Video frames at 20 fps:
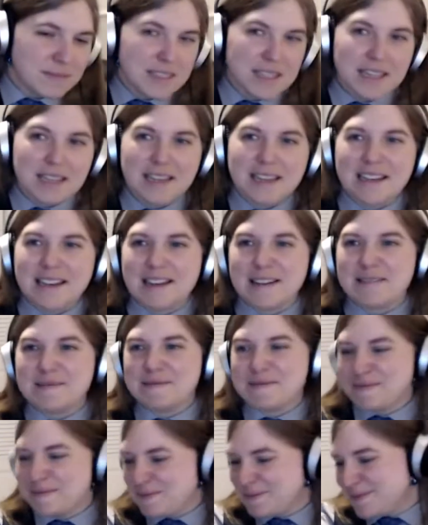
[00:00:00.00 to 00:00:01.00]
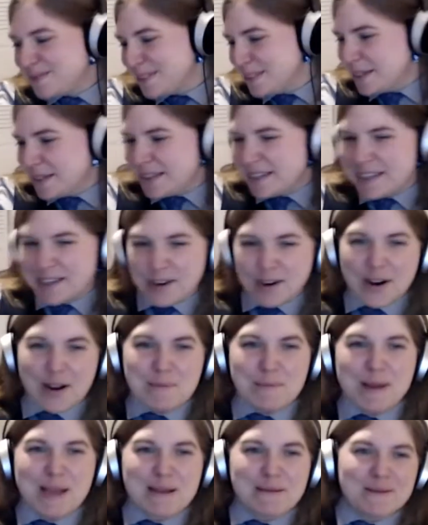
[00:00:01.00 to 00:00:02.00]
Yeah. All
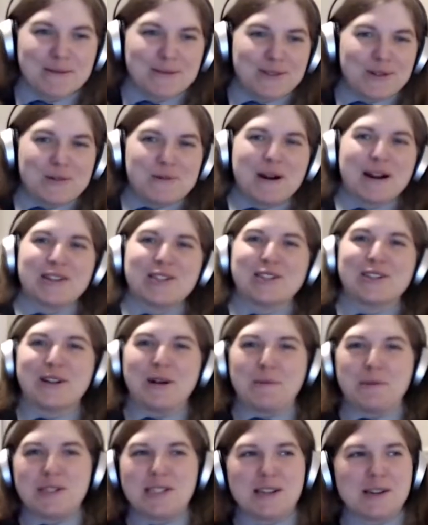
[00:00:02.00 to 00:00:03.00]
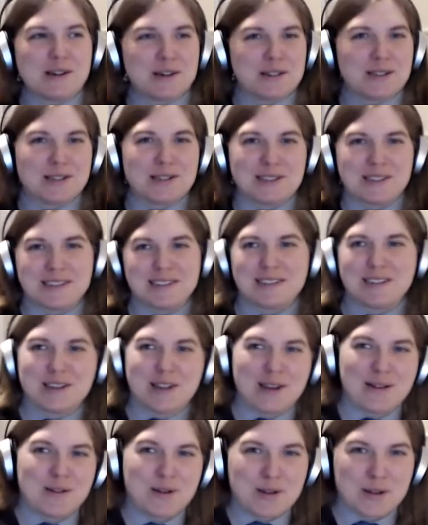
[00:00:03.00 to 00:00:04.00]
right, babe, if you're watching upstairs,
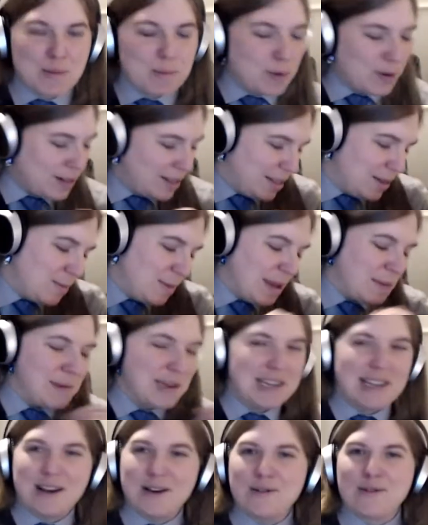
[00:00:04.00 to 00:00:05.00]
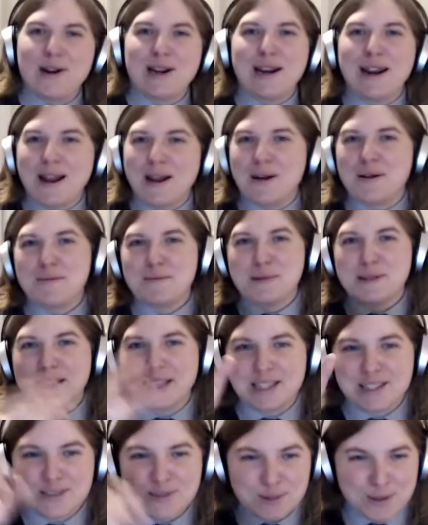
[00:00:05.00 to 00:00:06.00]
I know you're putting the baby down right now, but
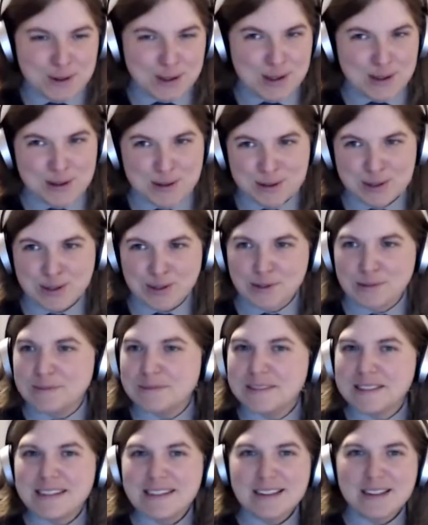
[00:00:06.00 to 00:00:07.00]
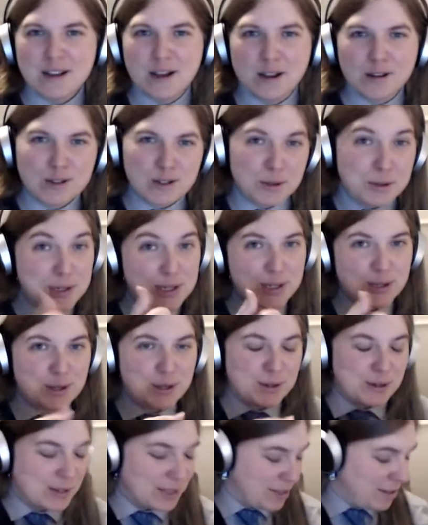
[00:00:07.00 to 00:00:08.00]
that's for you, so I'll show it to
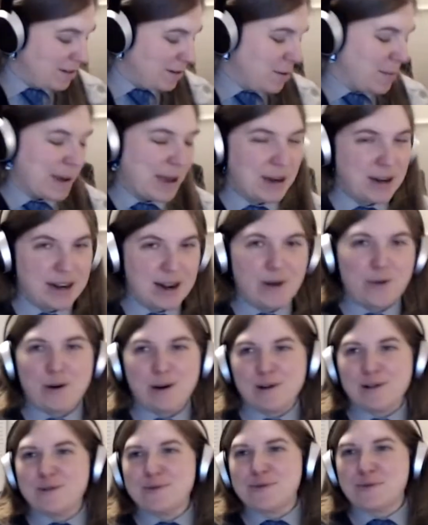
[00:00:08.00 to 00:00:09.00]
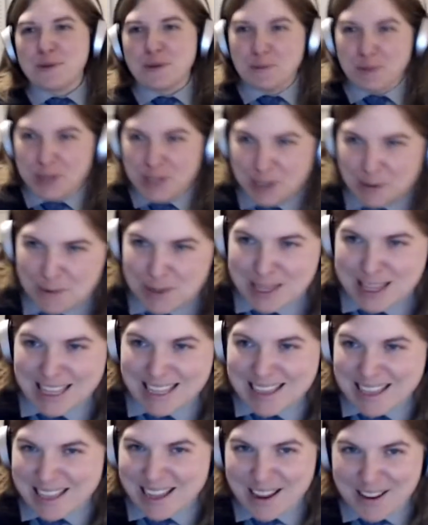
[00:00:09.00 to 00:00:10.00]
you in about an hour when we're done with
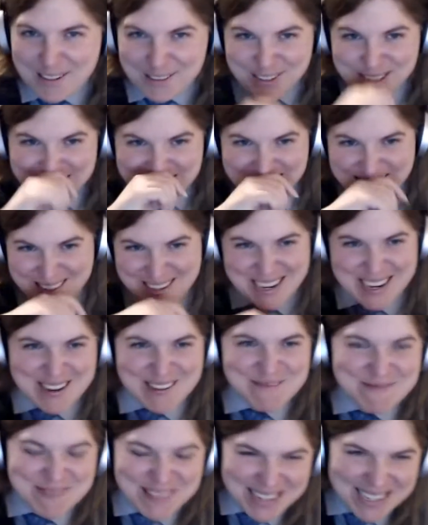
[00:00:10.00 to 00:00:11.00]
the live stream.